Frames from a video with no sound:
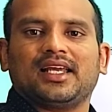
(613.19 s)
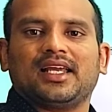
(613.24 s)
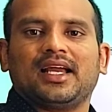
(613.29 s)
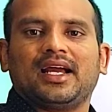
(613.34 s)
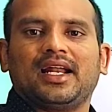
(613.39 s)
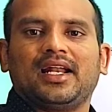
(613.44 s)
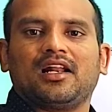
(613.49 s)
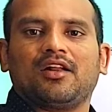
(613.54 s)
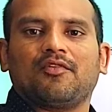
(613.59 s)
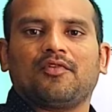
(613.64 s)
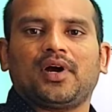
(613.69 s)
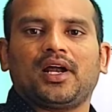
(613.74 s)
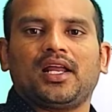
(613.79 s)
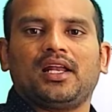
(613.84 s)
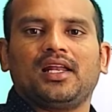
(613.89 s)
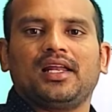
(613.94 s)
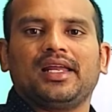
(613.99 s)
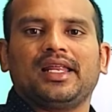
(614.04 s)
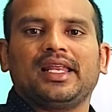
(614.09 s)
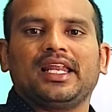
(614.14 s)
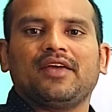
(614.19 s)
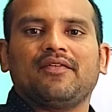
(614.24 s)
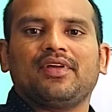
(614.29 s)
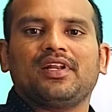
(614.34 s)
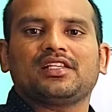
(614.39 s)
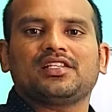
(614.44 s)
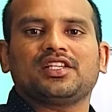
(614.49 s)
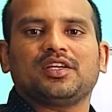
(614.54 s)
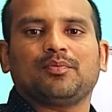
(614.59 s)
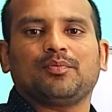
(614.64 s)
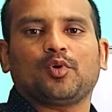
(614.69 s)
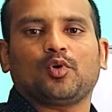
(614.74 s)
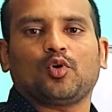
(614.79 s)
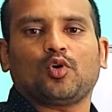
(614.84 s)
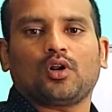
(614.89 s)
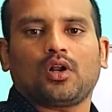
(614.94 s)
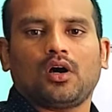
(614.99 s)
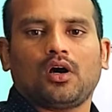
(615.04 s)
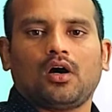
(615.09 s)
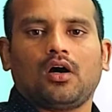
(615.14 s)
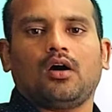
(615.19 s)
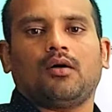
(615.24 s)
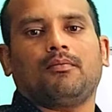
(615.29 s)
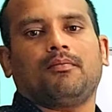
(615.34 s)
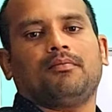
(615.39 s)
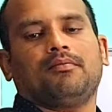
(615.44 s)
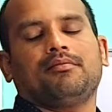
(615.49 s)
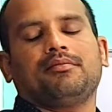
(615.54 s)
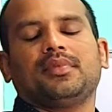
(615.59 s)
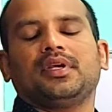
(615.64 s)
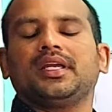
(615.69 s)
header file in every C program.